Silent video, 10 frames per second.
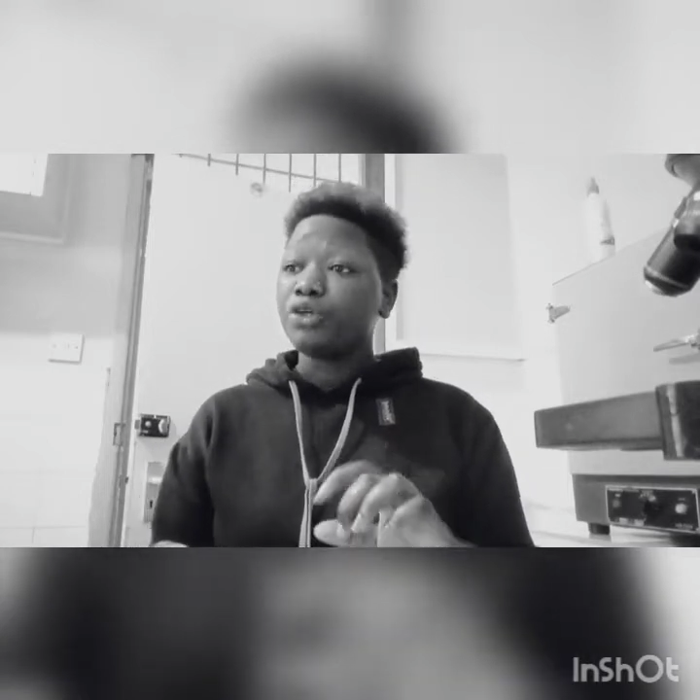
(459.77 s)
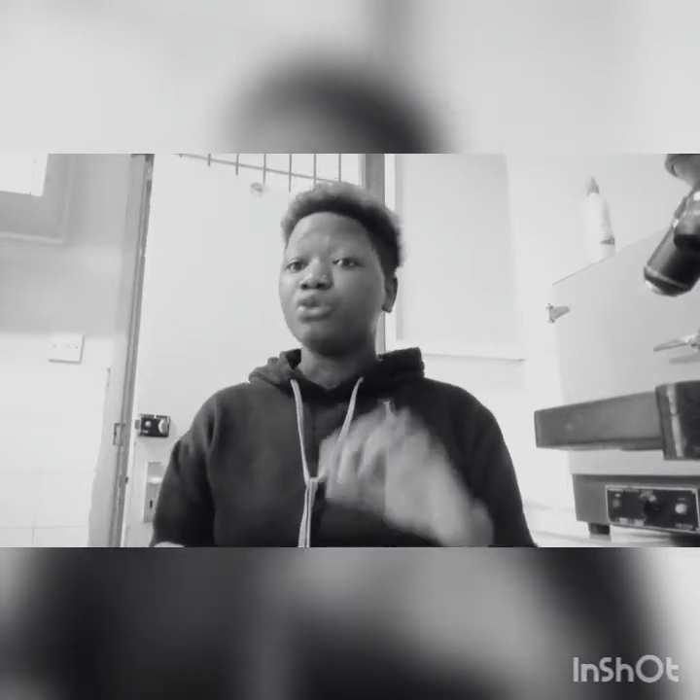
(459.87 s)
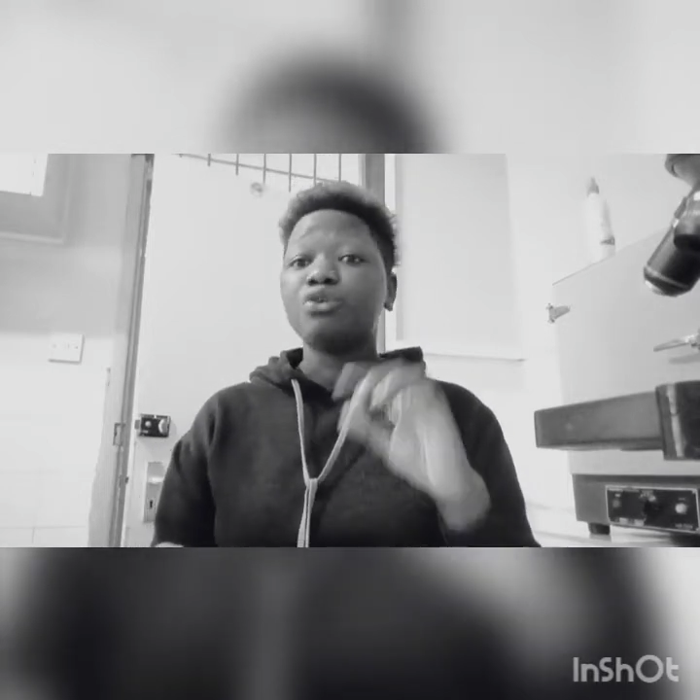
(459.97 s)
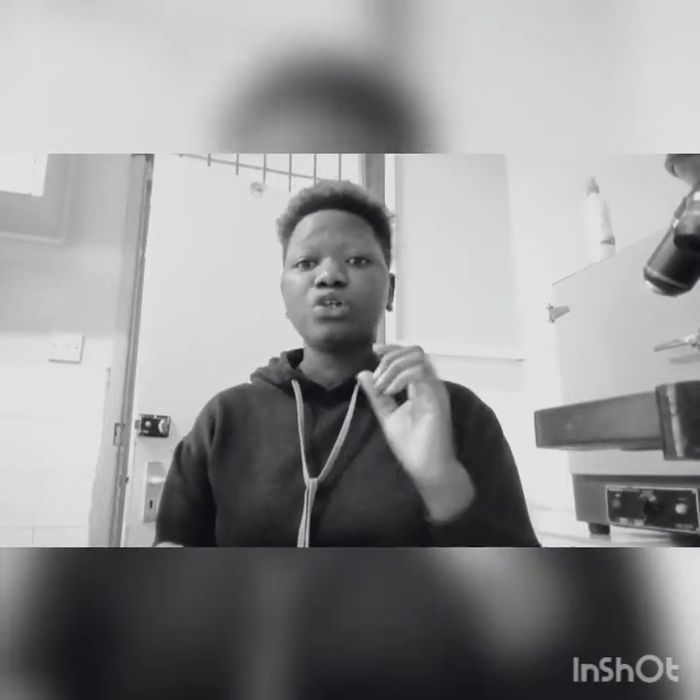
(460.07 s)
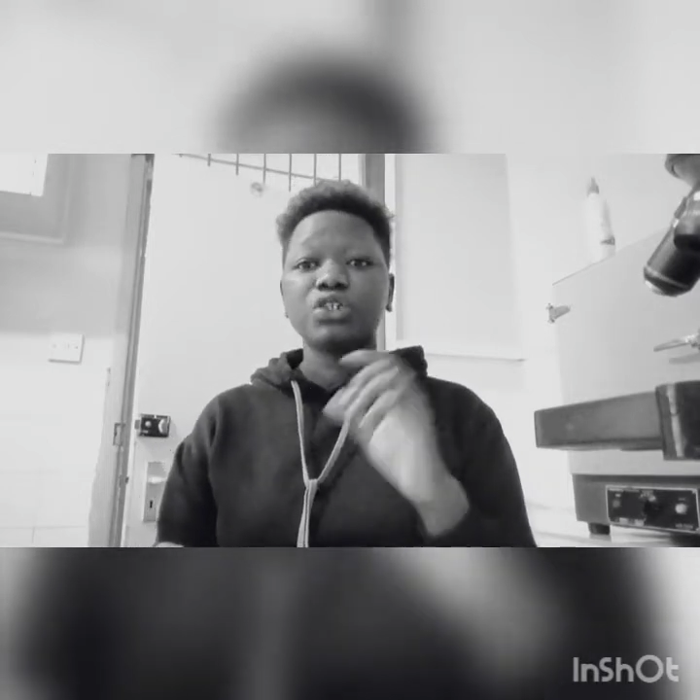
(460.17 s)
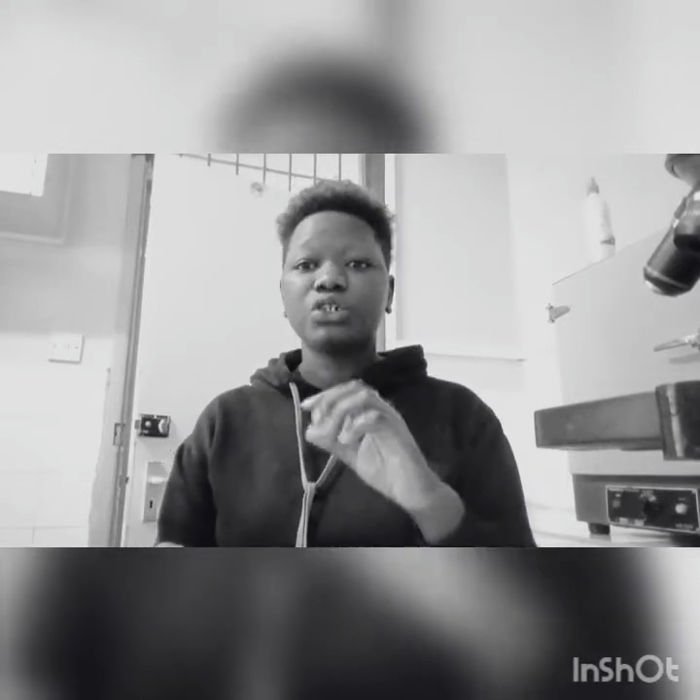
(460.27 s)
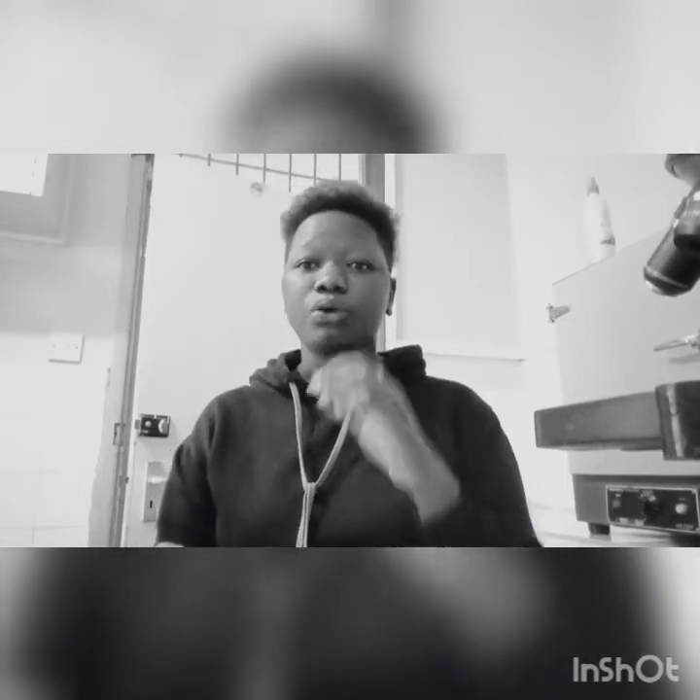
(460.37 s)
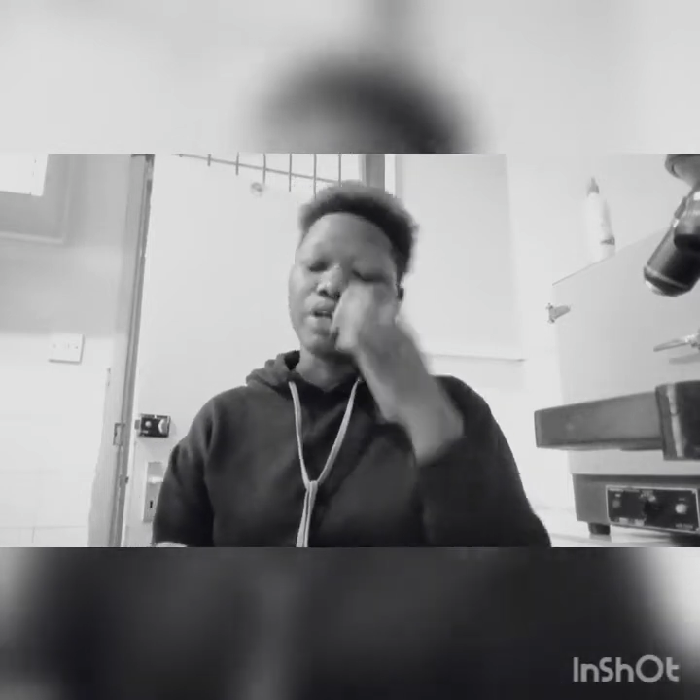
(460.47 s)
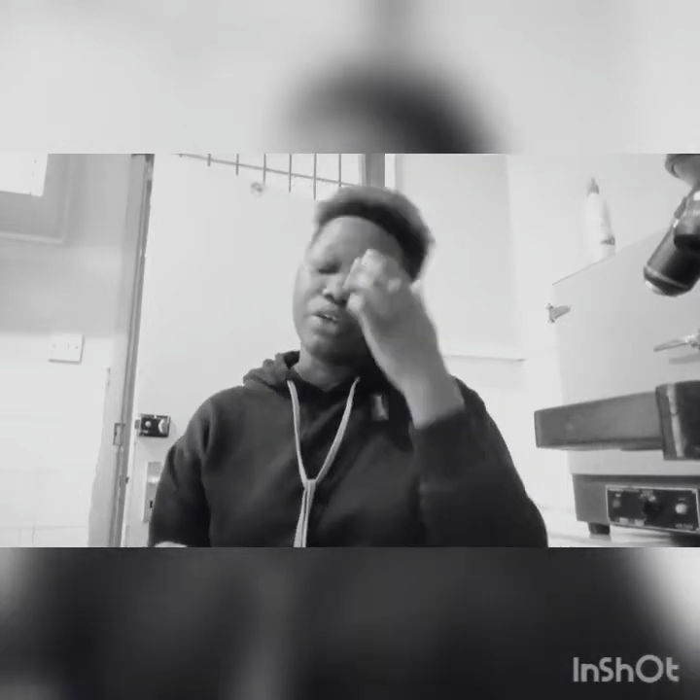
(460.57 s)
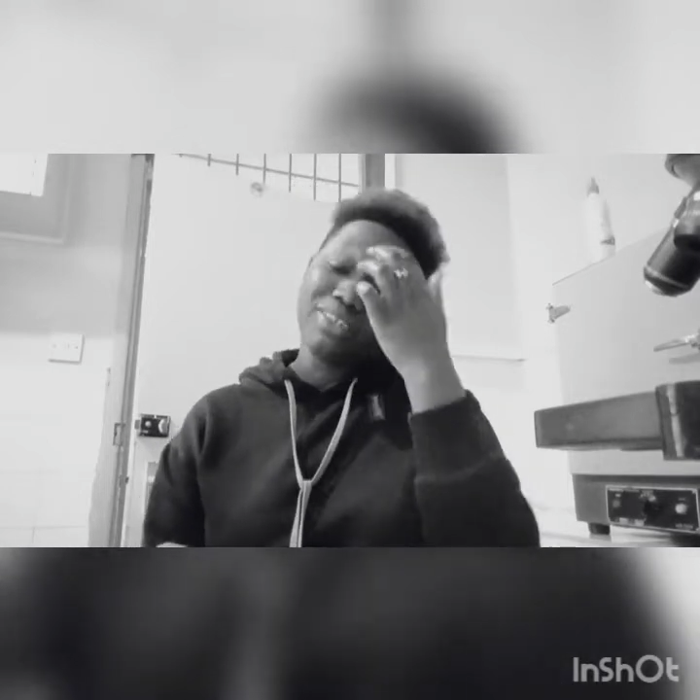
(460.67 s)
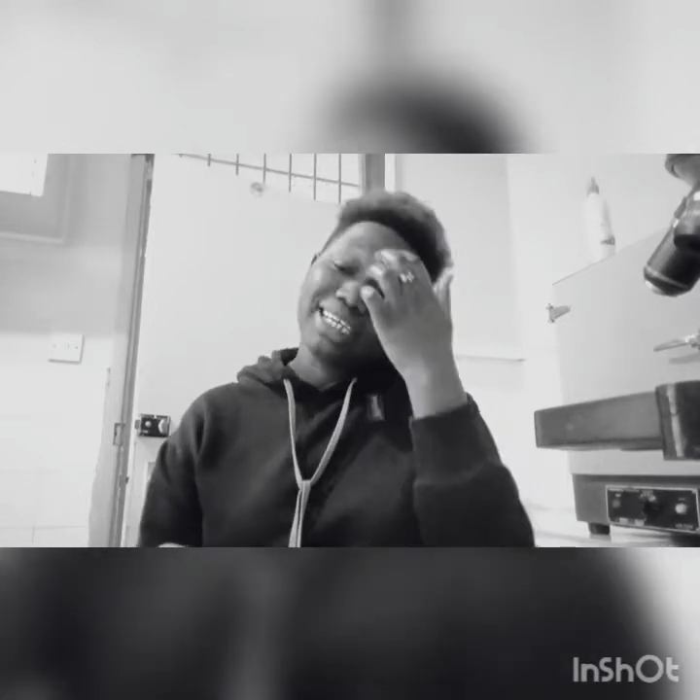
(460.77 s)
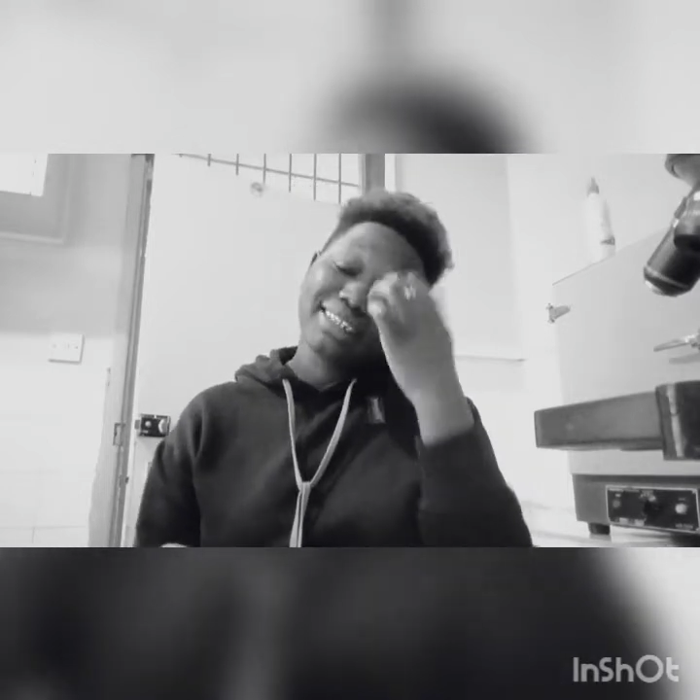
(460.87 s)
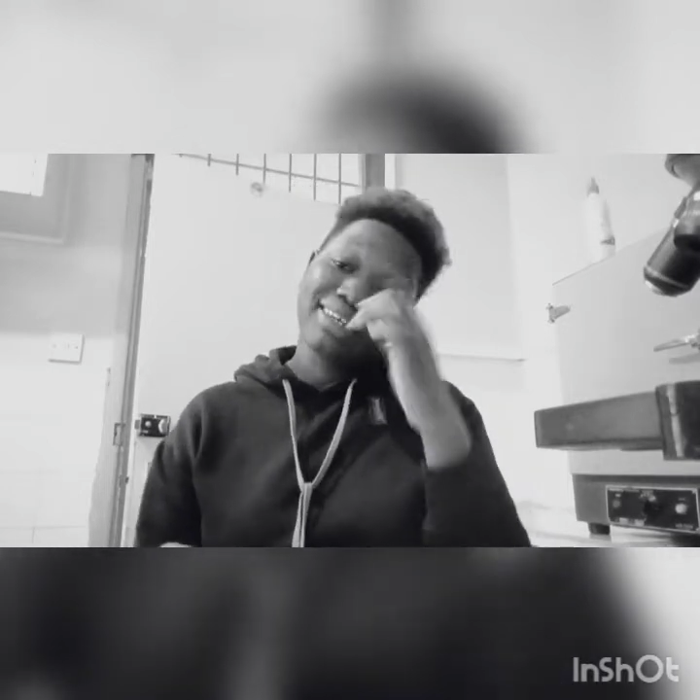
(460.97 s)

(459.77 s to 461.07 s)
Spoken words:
you just